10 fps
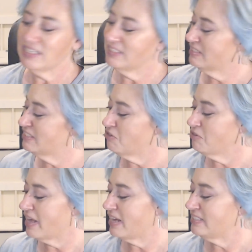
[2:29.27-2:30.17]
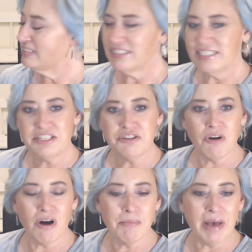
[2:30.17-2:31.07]
So glad to see you
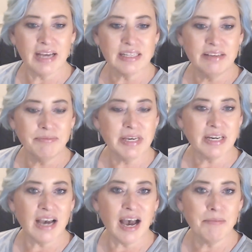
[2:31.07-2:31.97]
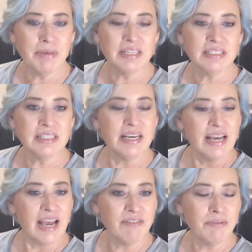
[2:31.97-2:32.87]
all back. Leave me a comment.
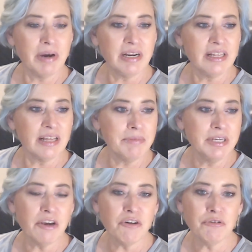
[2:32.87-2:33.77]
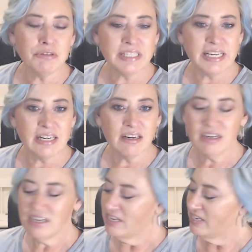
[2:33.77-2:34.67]
Everybody let me know who's here
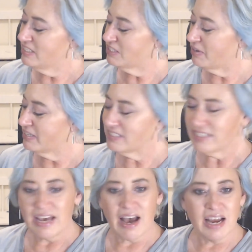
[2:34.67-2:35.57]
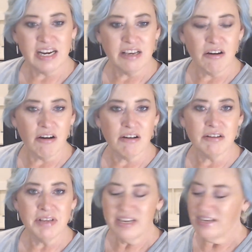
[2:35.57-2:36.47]
so I can say hi to y'all.
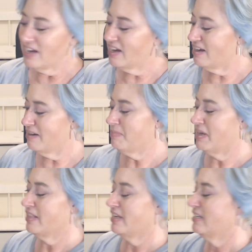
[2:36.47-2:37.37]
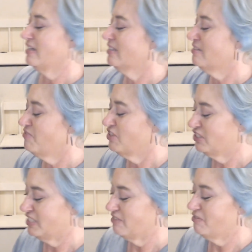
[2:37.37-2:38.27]
Um, I like uh,
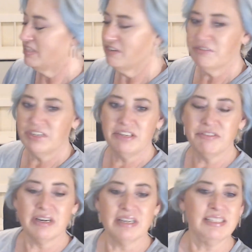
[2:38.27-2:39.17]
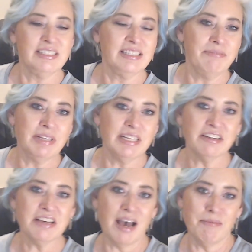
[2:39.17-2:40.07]
conversing with you when you uh, leave me little
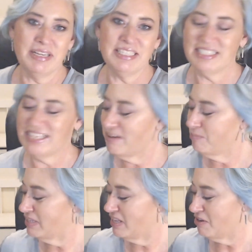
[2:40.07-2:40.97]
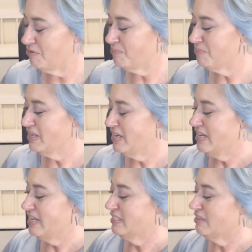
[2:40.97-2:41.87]
comments down below.
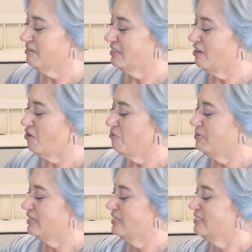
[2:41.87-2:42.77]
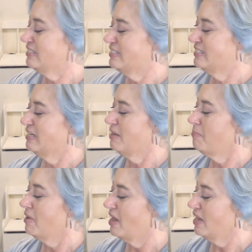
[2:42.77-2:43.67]
So I'm going to open this
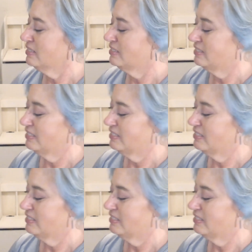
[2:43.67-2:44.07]
box.